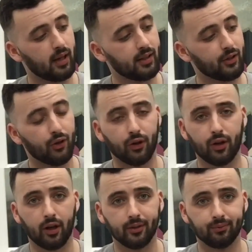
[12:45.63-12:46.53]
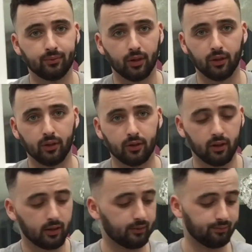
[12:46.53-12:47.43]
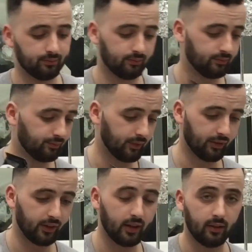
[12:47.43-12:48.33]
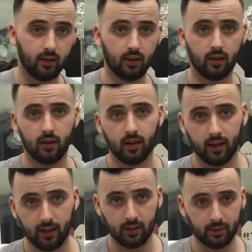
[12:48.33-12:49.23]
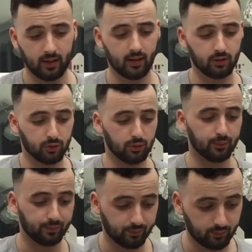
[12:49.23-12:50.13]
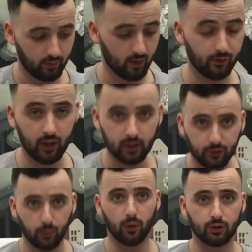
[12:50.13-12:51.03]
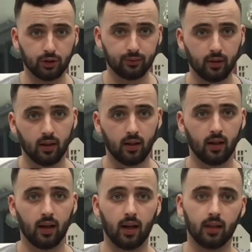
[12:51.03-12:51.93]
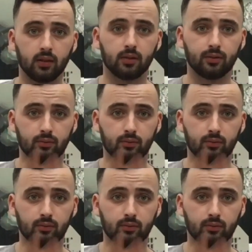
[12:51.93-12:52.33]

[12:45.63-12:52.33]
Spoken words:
And they're not cutting, they're not tugging, they're fine. Anyway, yeah, so thanks for watching and